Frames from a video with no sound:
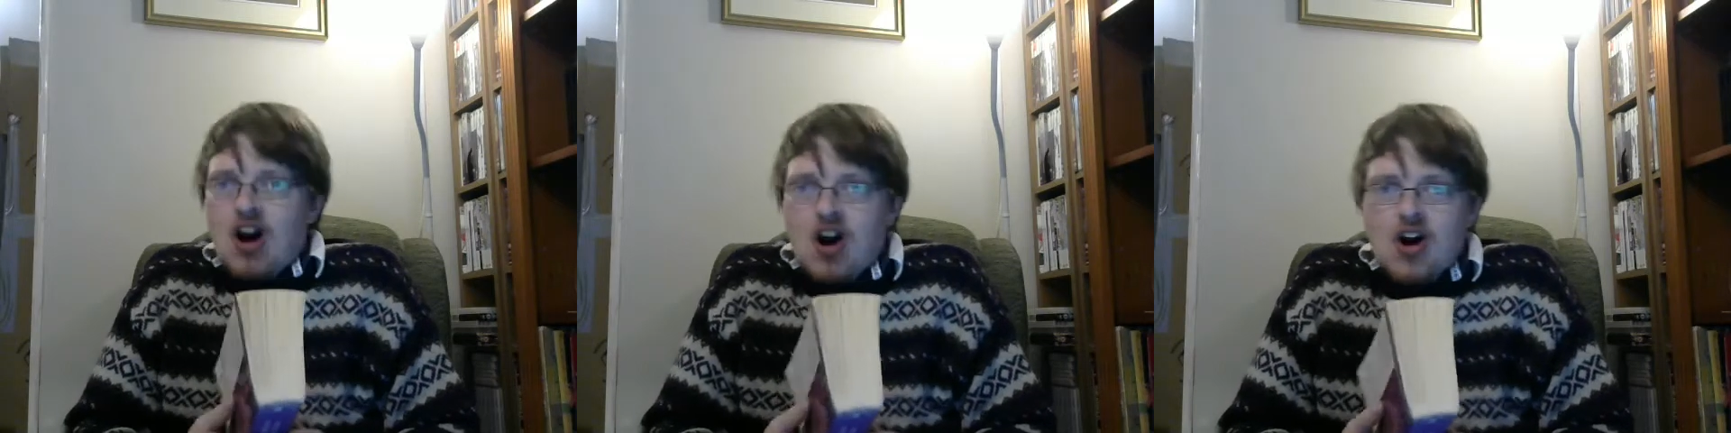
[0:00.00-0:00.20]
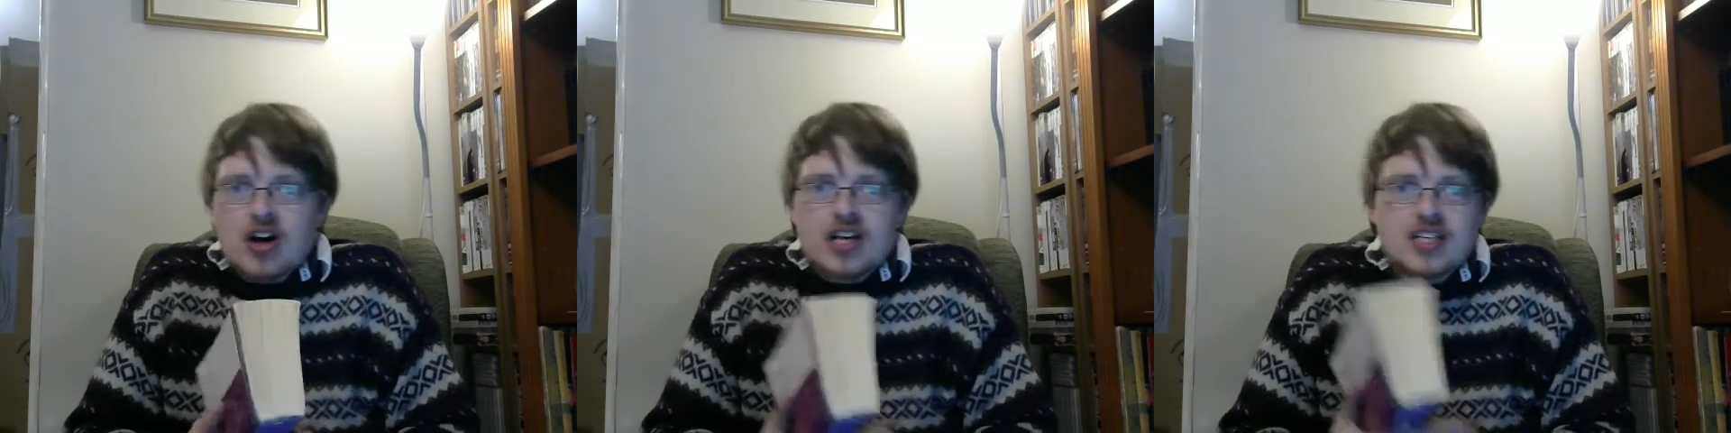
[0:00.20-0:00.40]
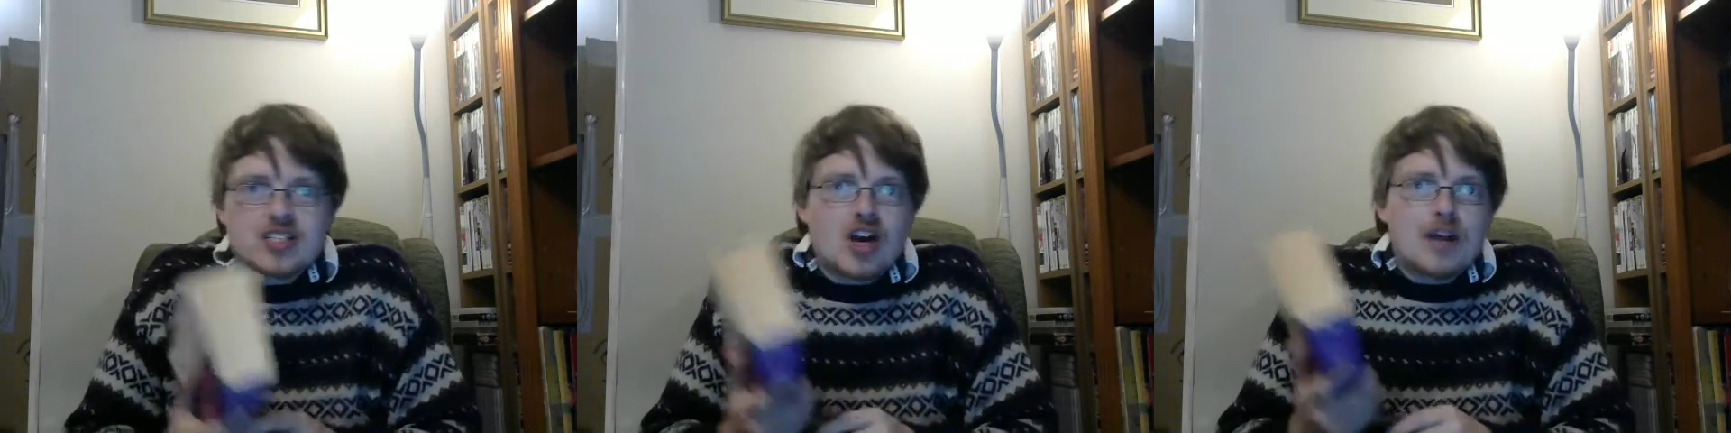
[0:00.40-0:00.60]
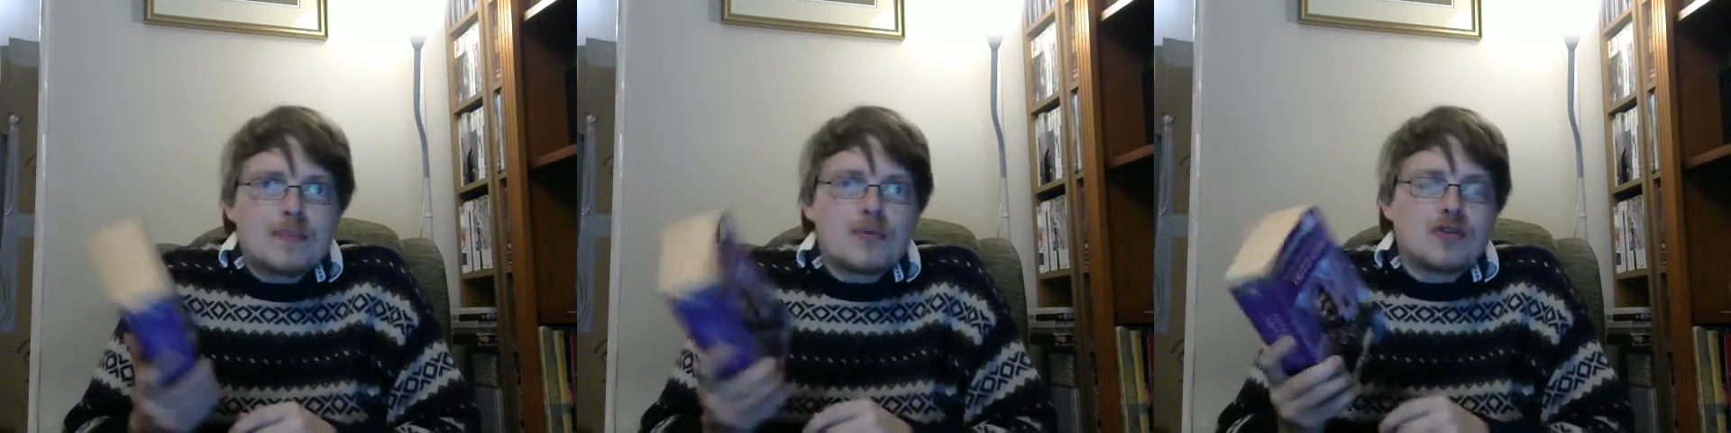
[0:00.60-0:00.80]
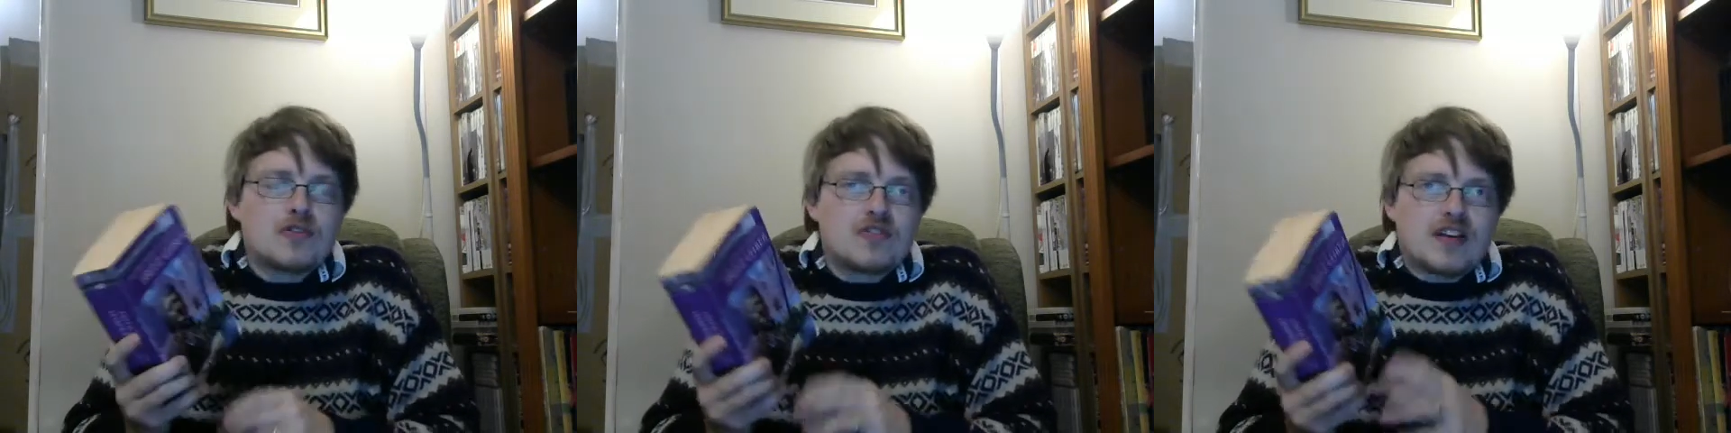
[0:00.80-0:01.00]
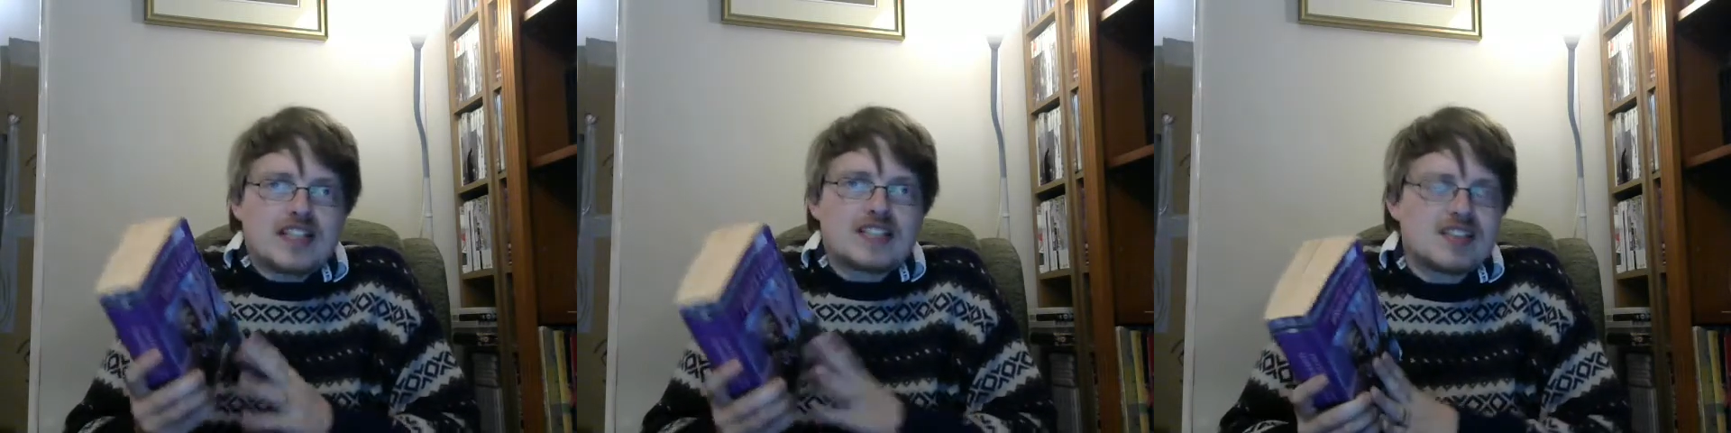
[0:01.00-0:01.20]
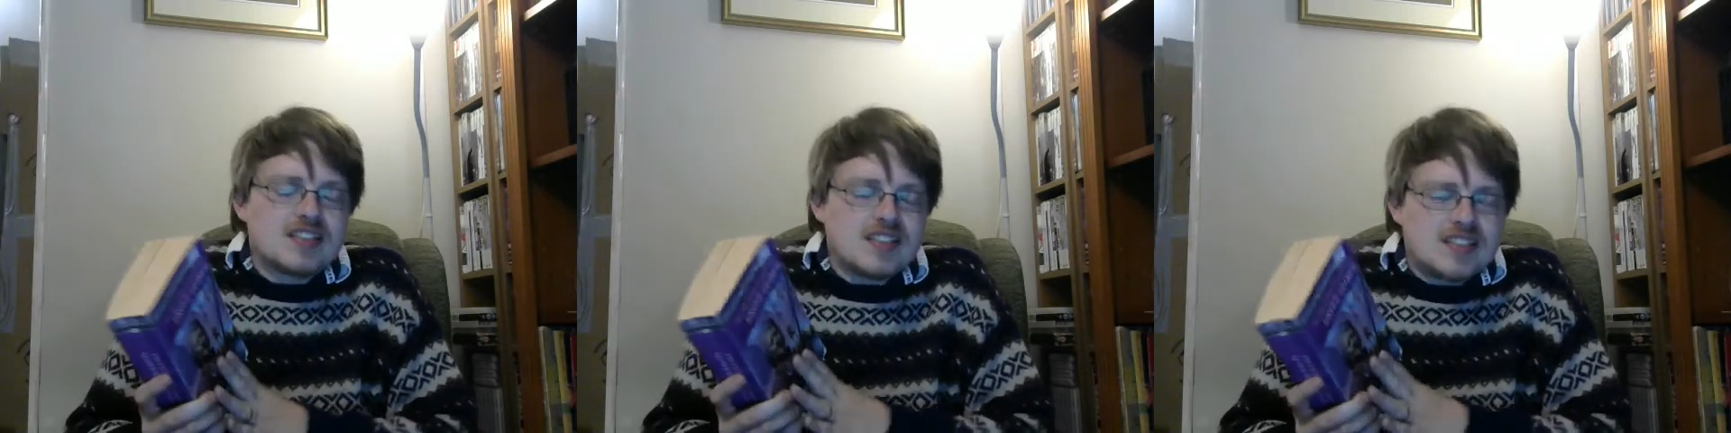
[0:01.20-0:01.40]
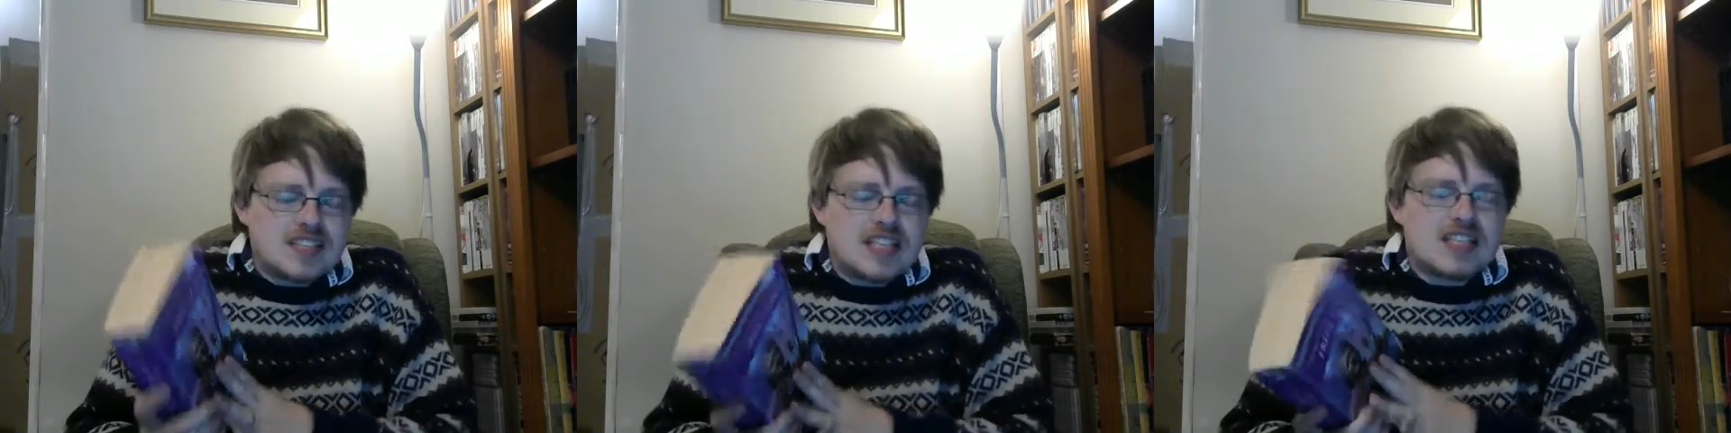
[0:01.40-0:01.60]
archetypal
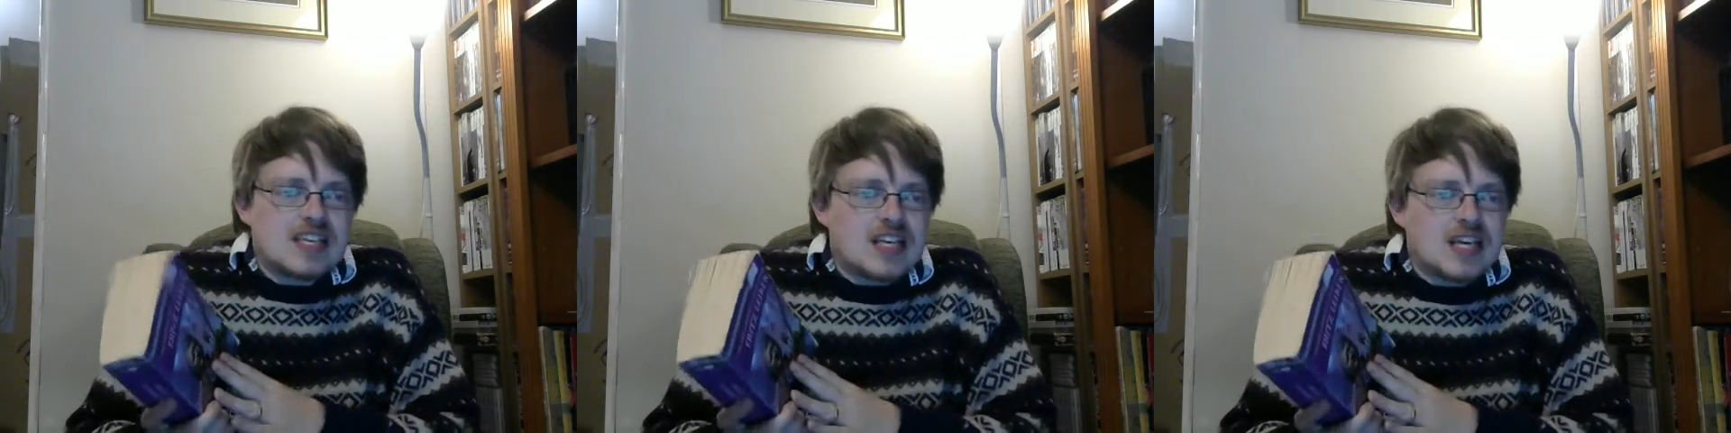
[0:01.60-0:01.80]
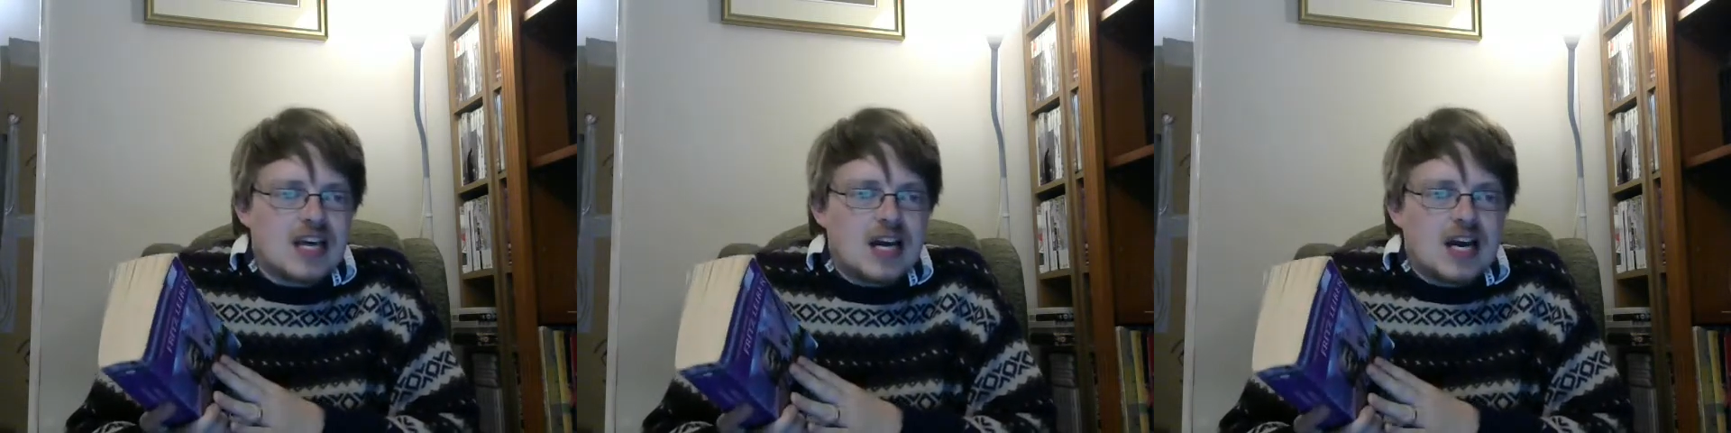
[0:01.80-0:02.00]
fantasy city.